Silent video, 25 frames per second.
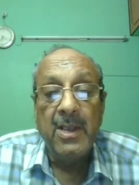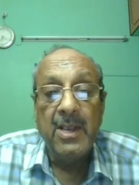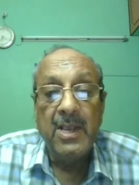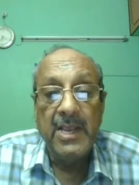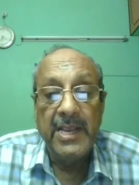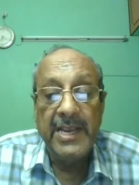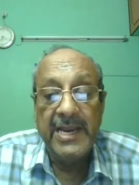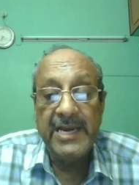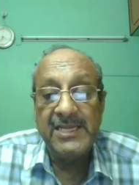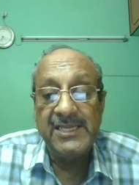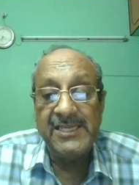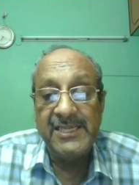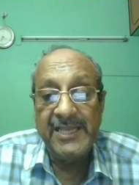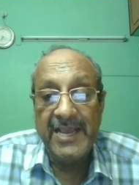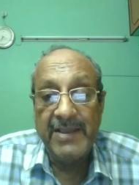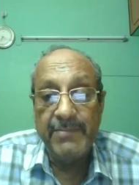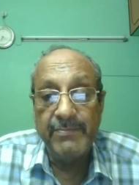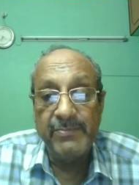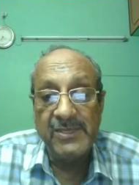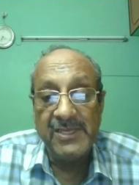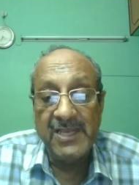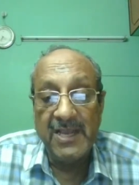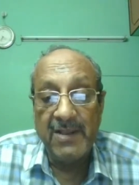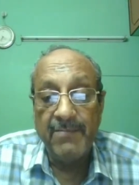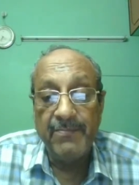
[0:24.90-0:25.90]
It
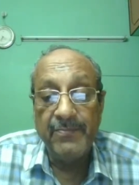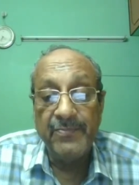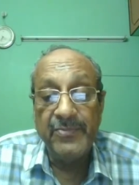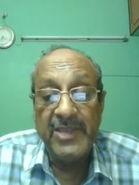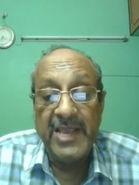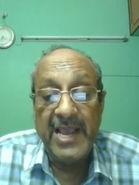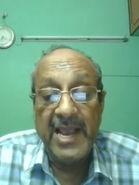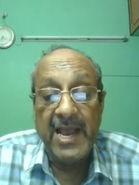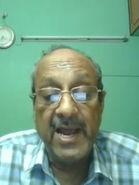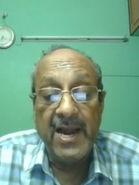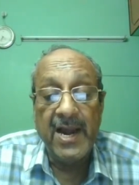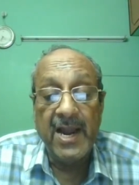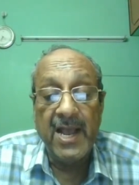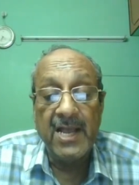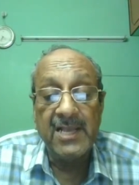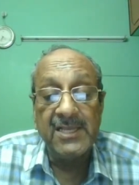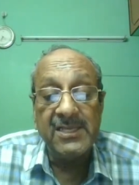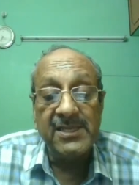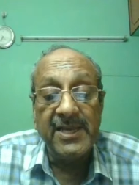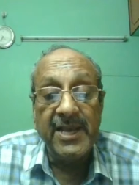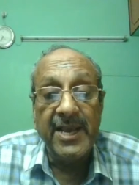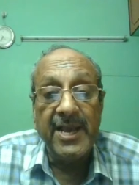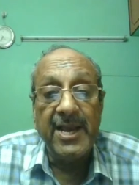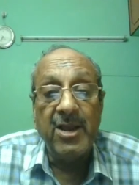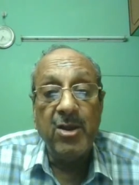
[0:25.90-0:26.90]
seems they are
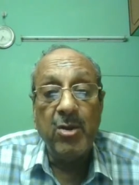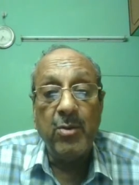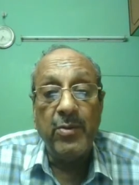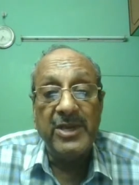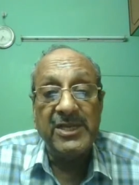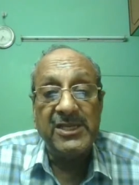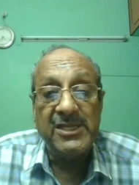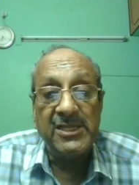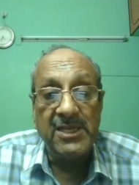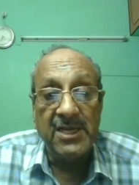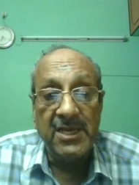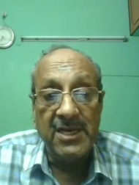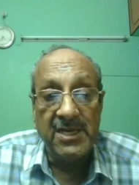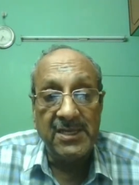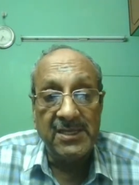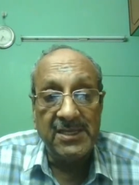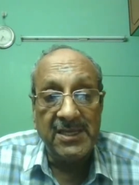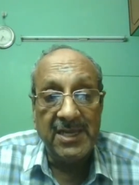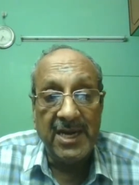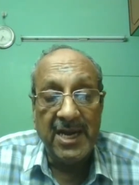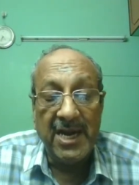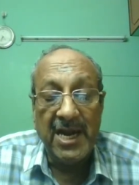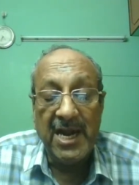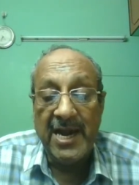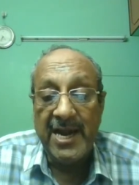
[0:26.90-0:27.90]
asking questions
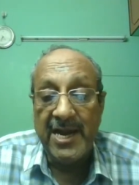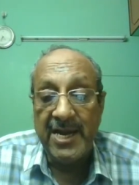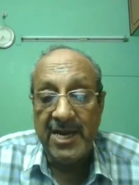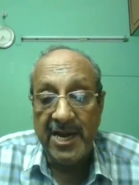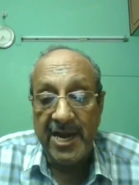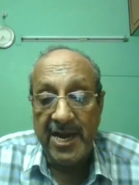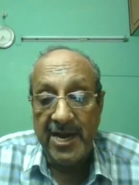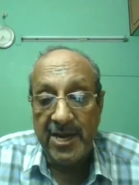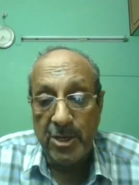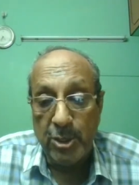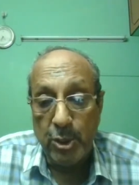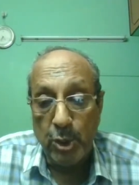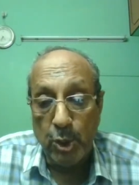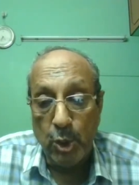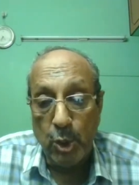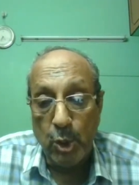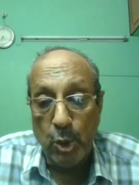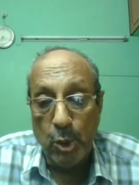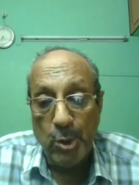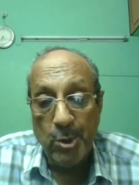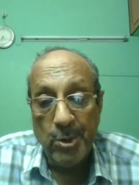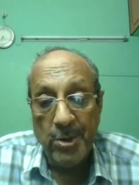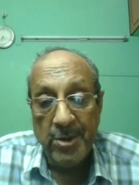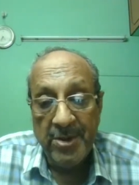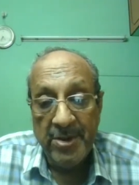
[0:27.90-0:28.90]
relating to
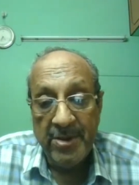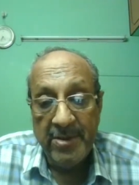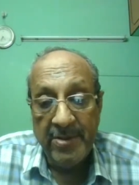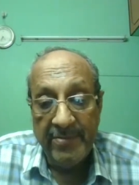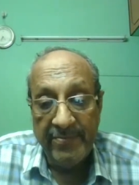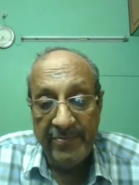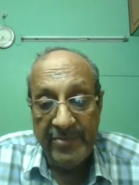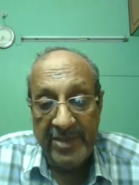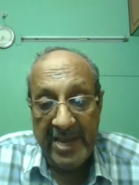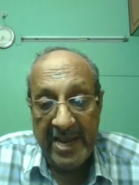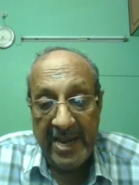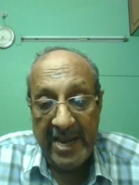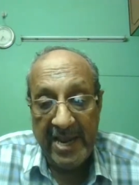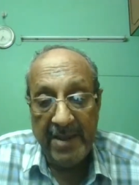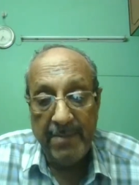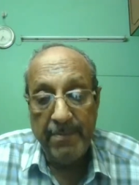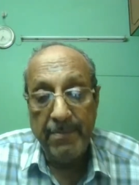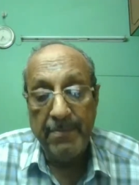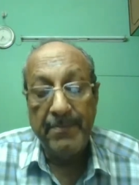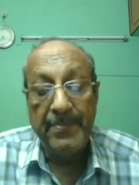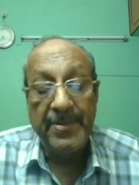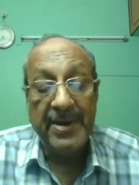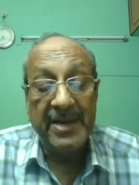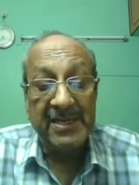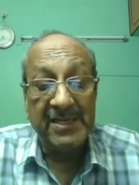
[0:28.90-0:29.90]
the
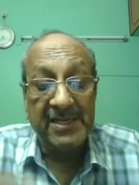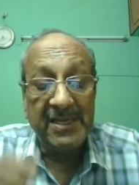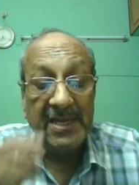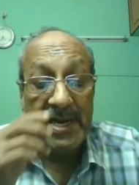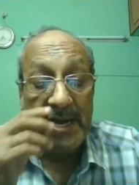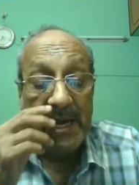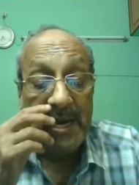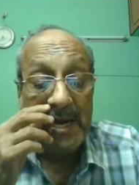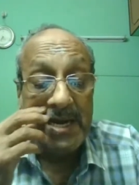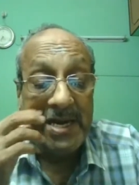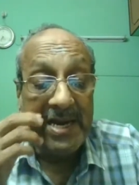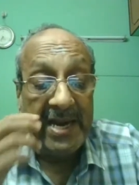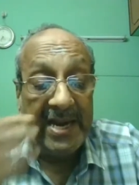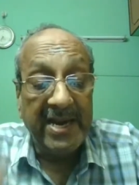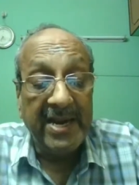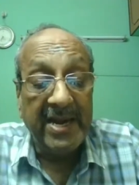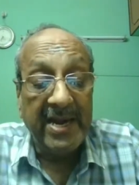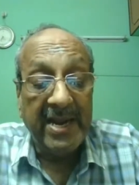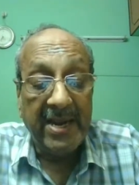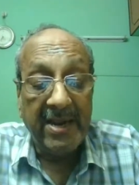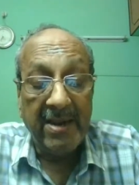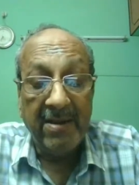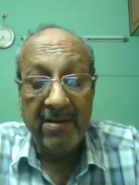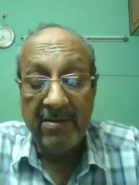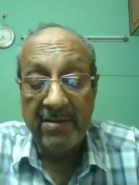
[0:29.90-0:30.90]
personal
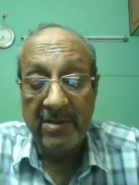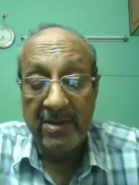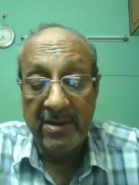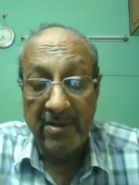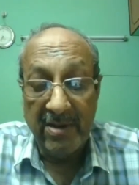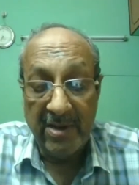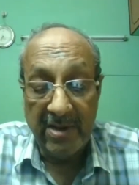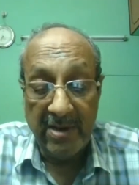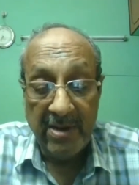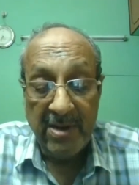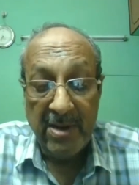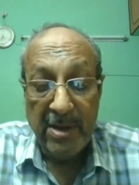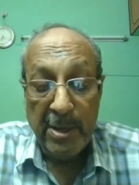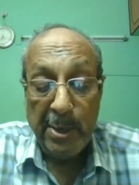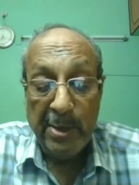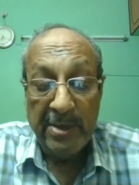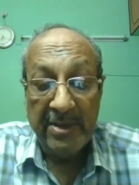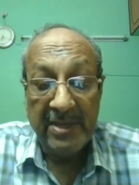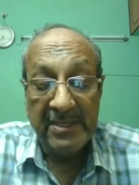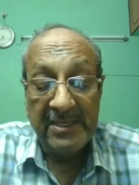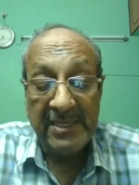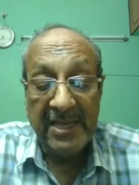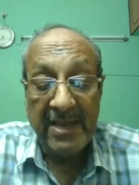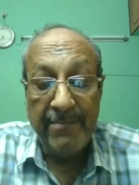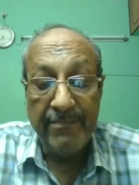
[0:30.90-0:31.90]
degree.
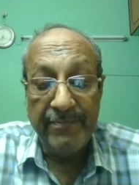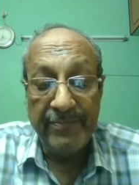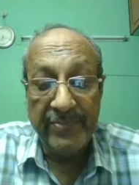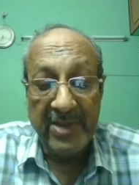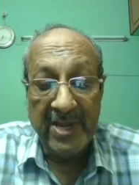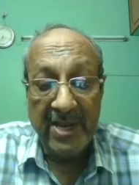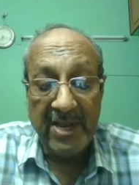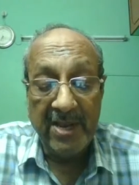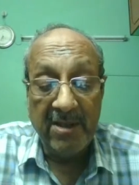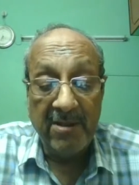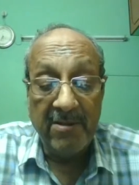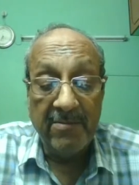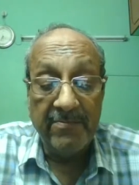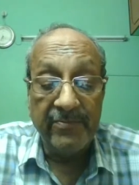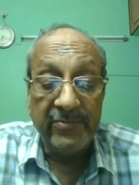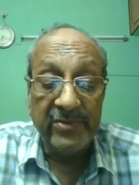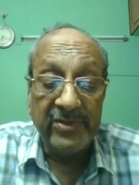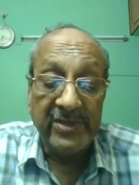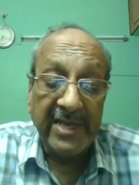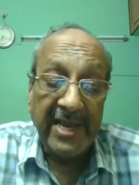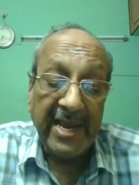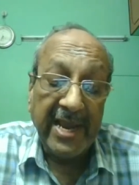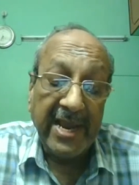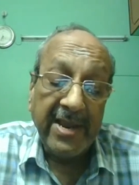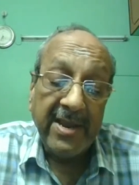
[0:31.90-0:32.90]
Some
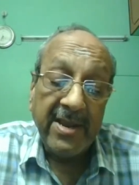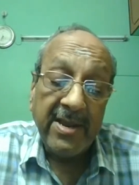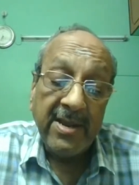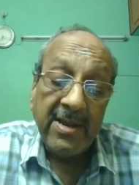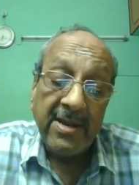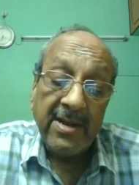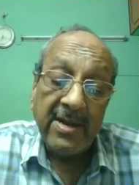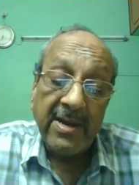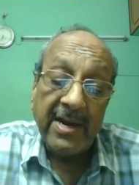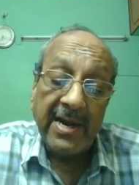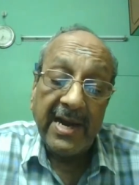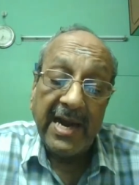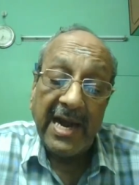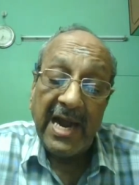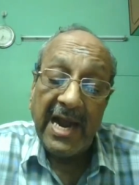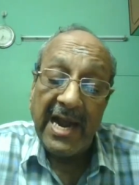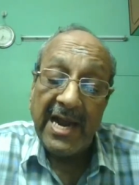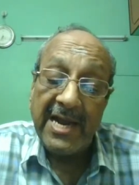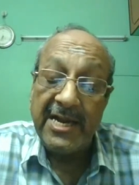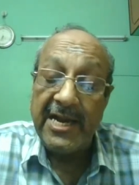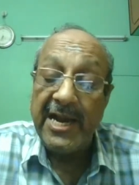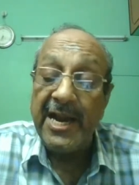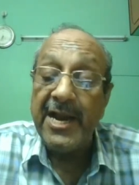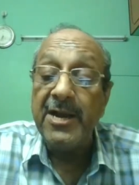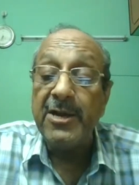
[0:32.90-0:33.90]
say
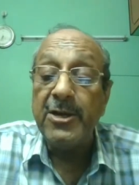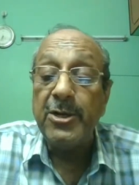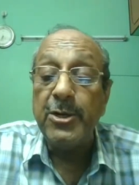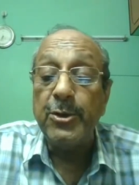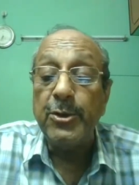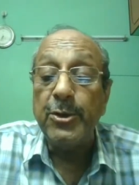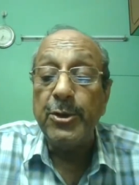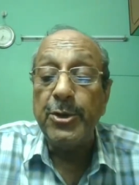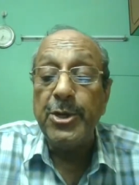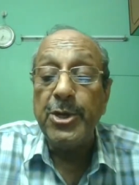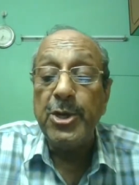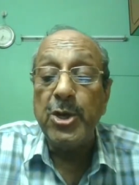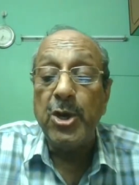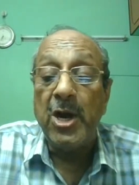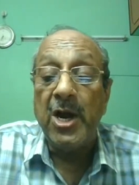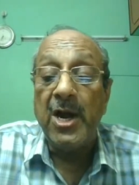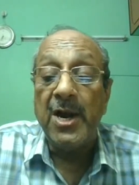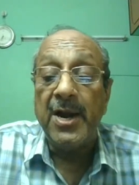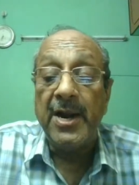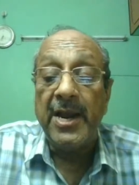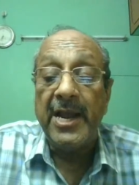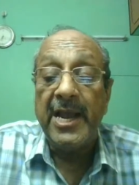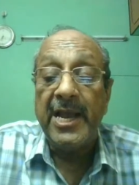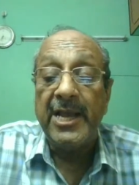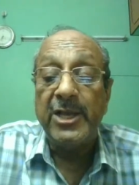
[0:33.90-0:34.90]
relating to
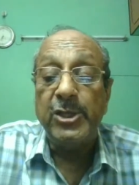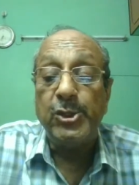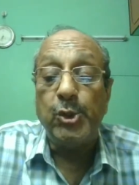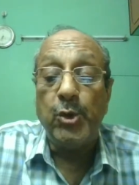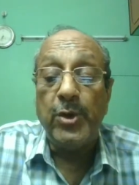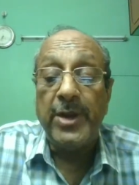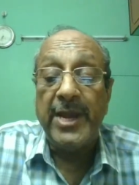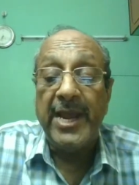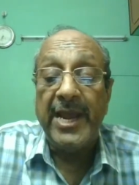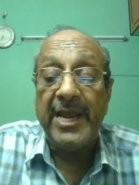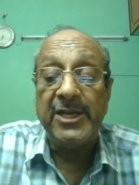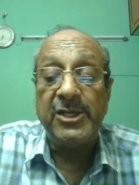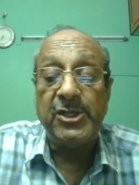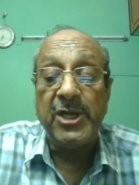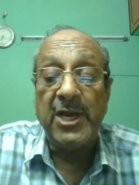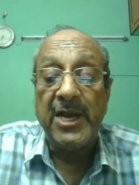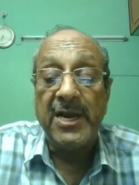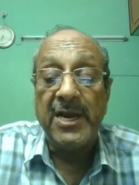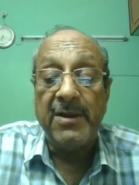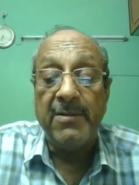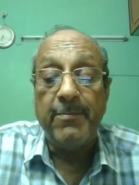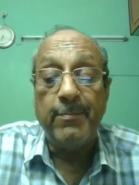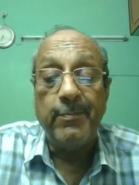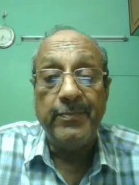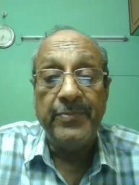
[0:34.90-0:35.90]
your
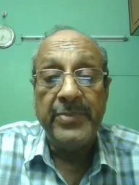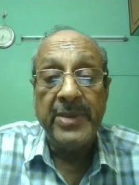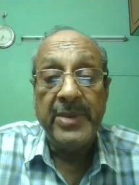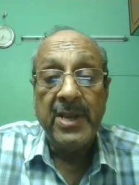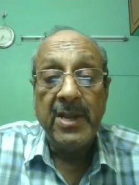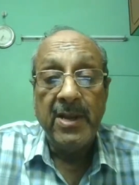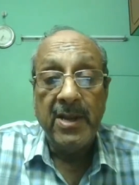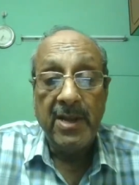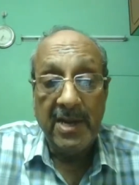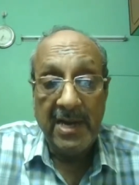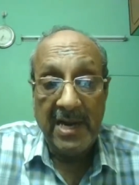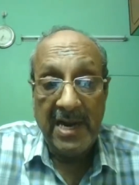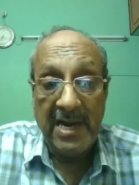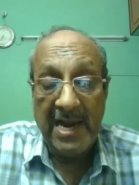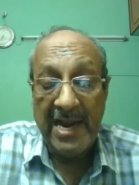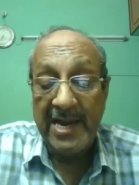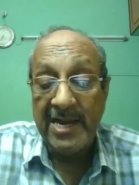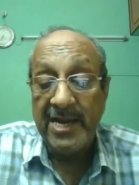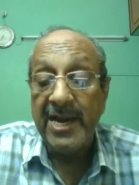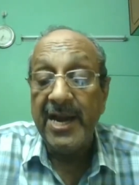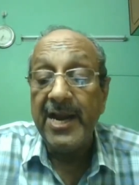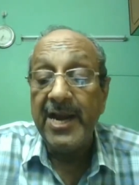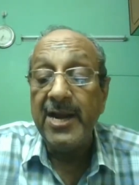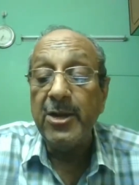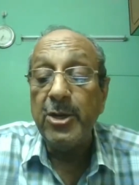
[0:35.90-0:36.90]
education.
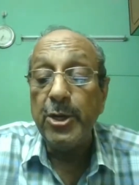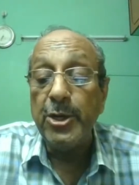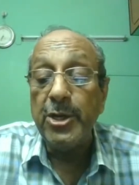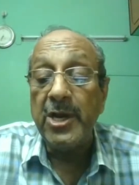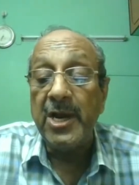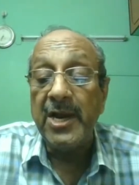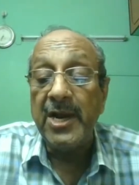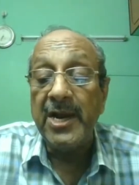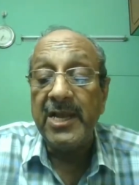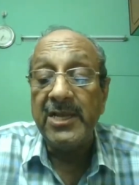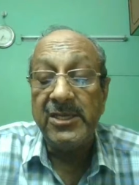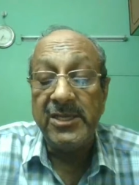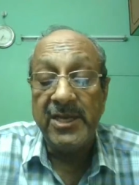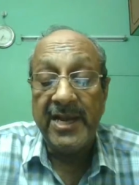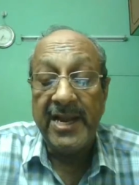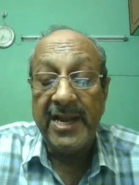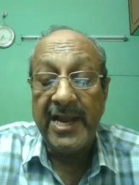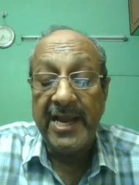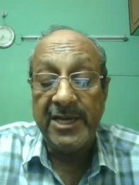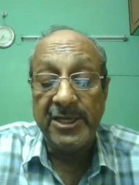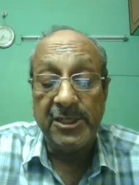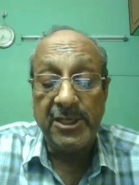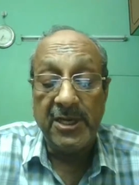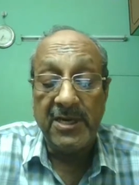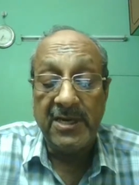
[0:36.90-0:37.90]
Relating to your
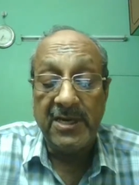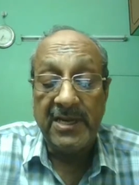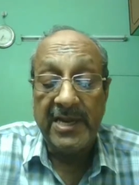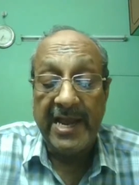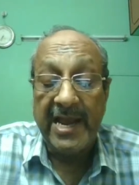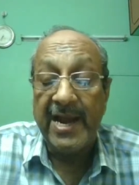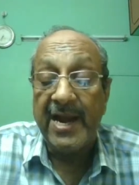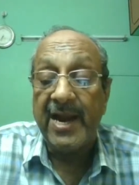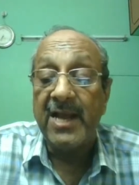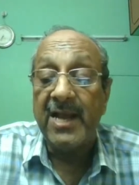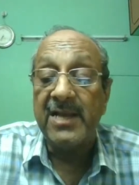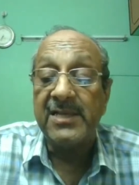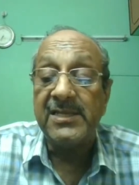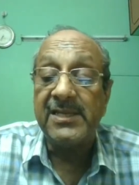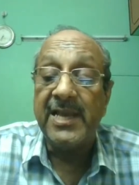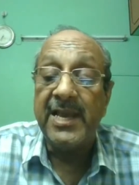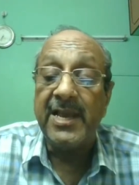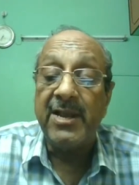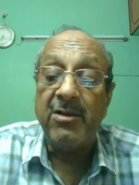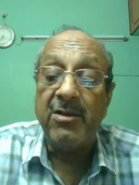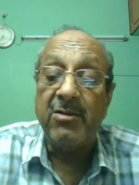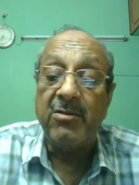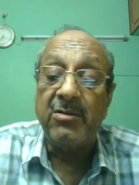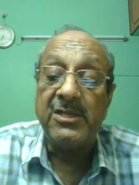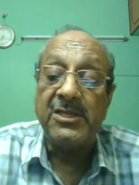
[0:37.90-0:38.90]
education, they are
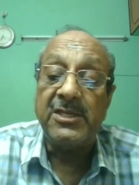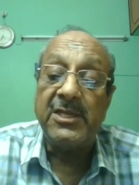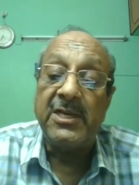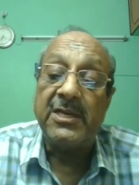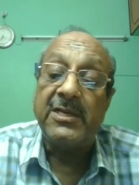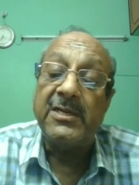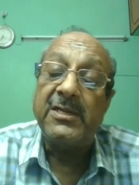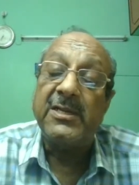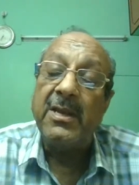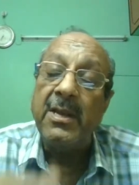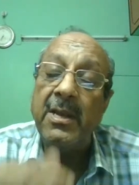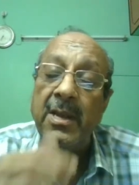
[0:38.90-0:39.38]
asking questions.